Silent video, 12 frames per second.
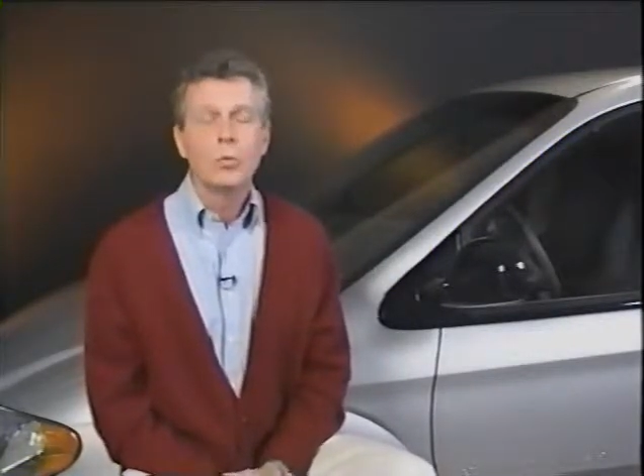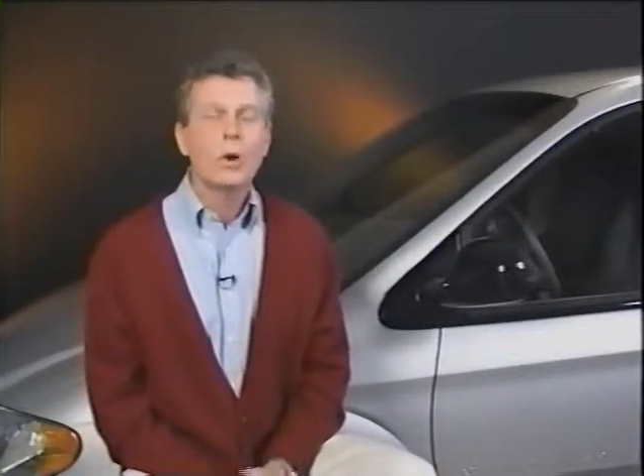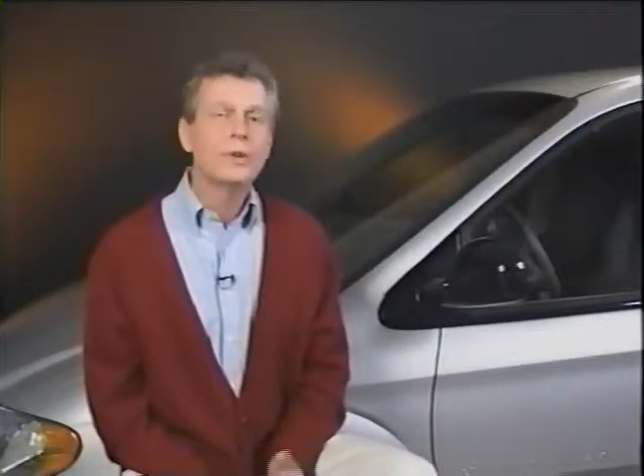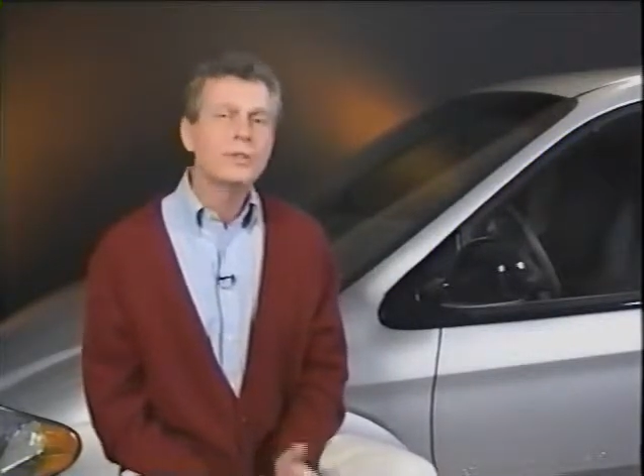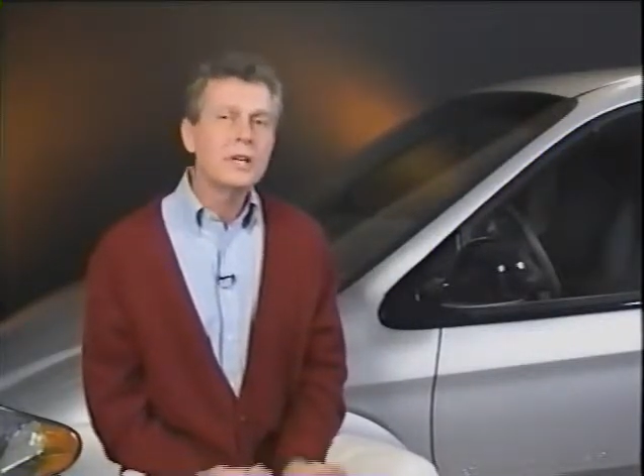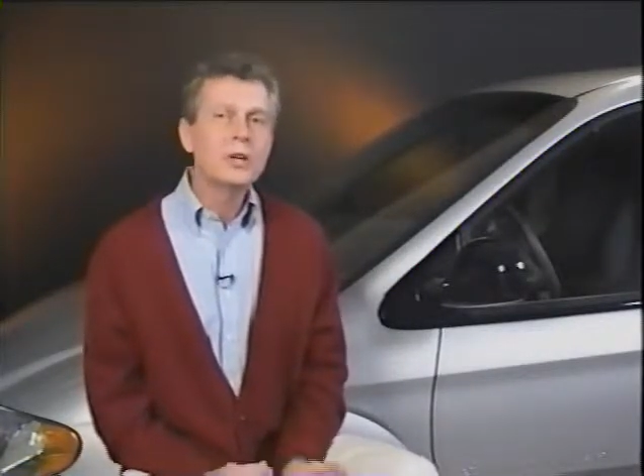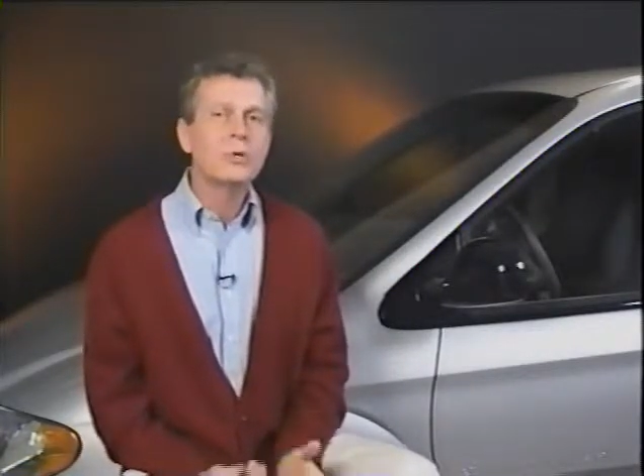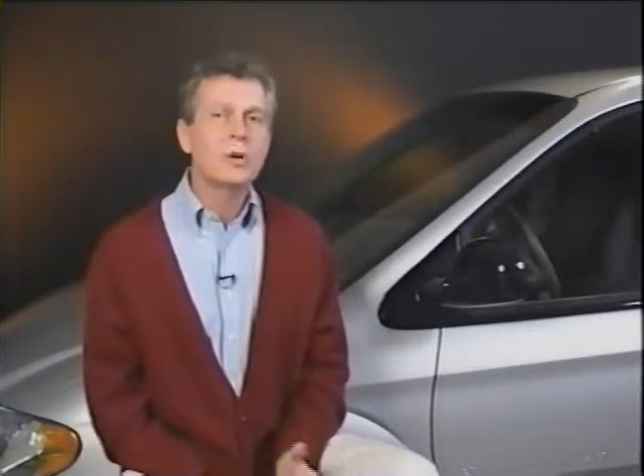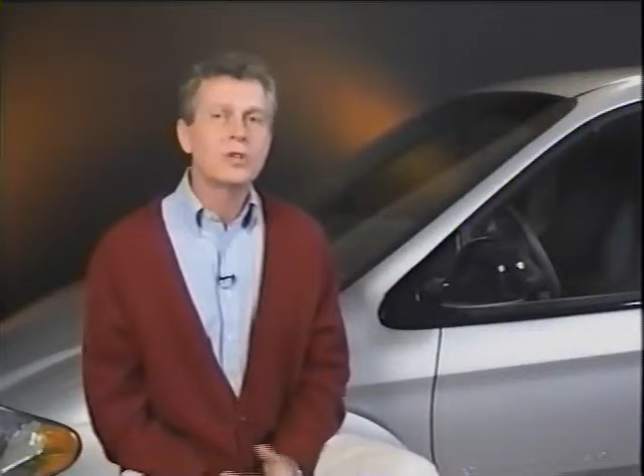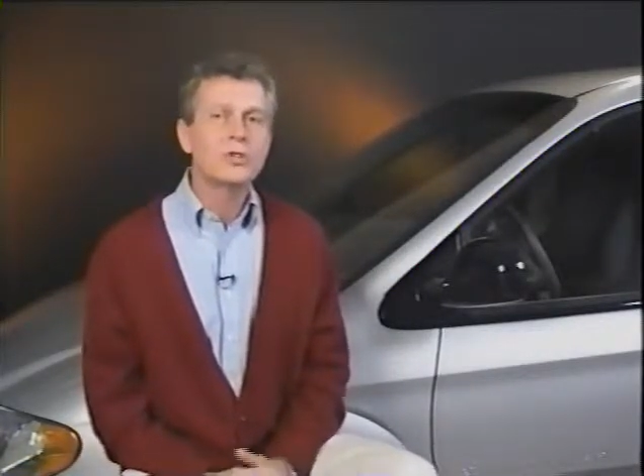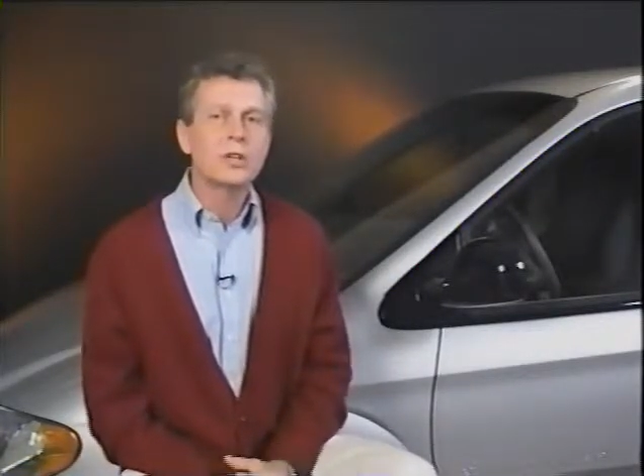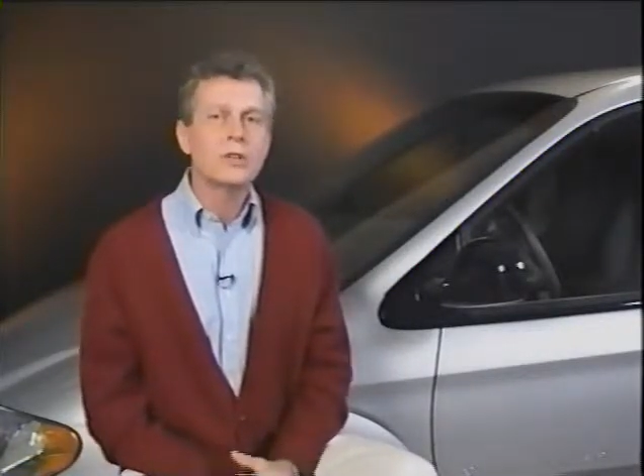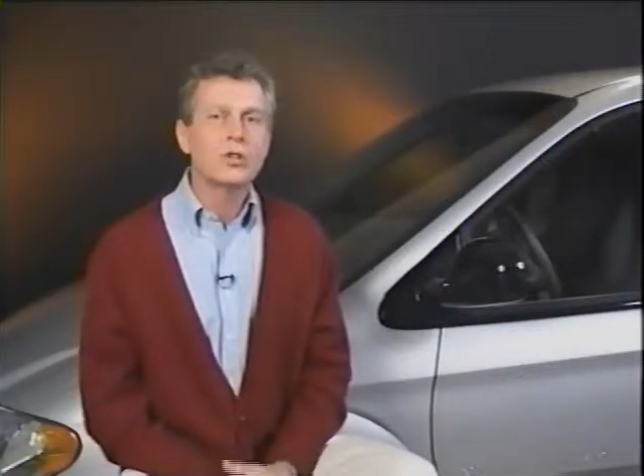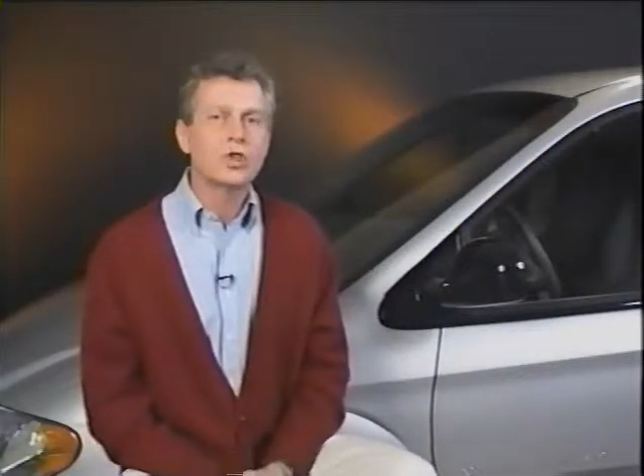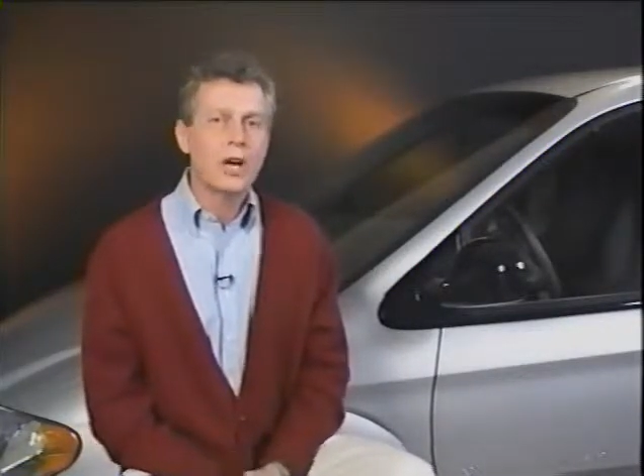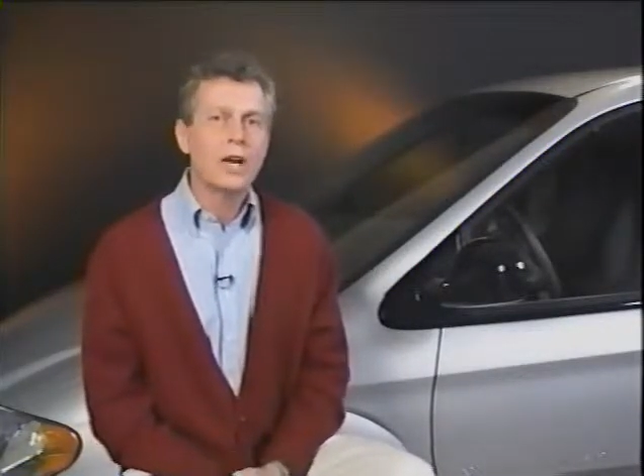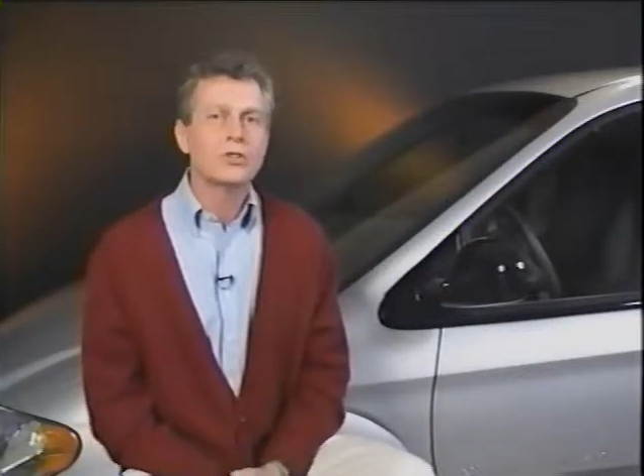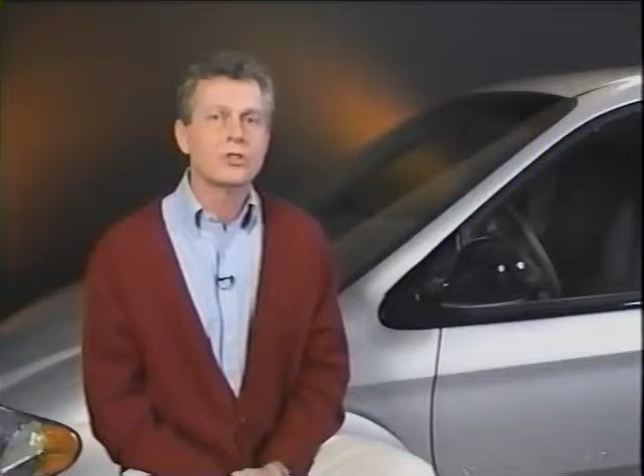while decreasing the
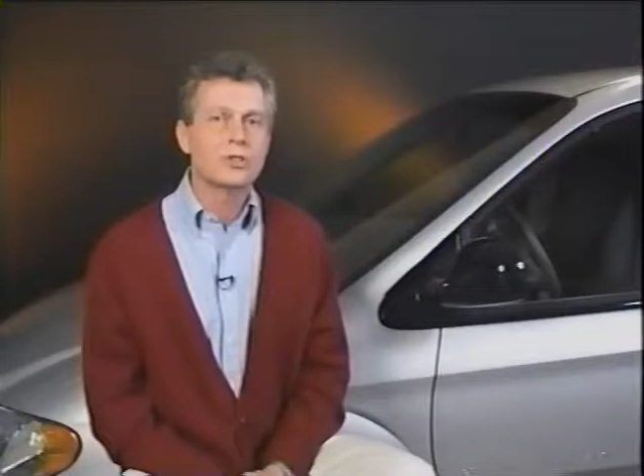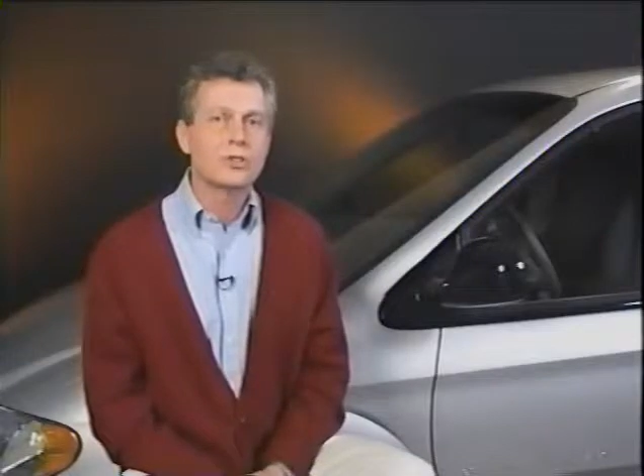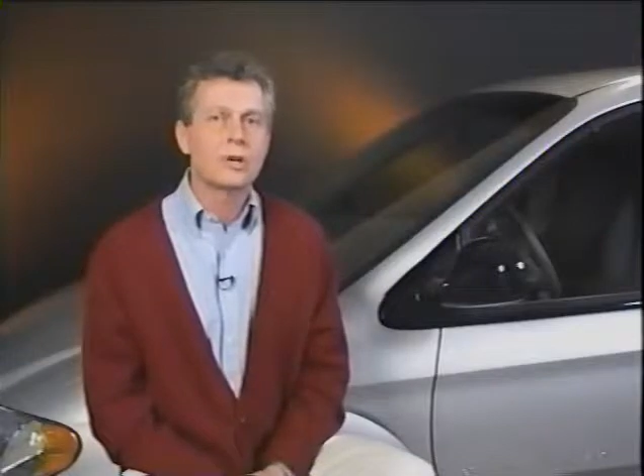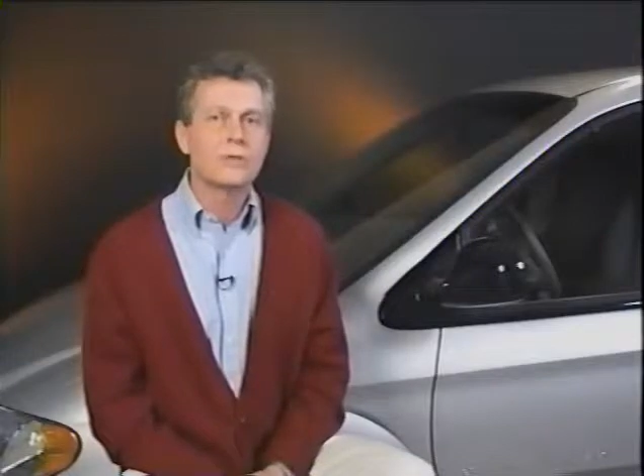chances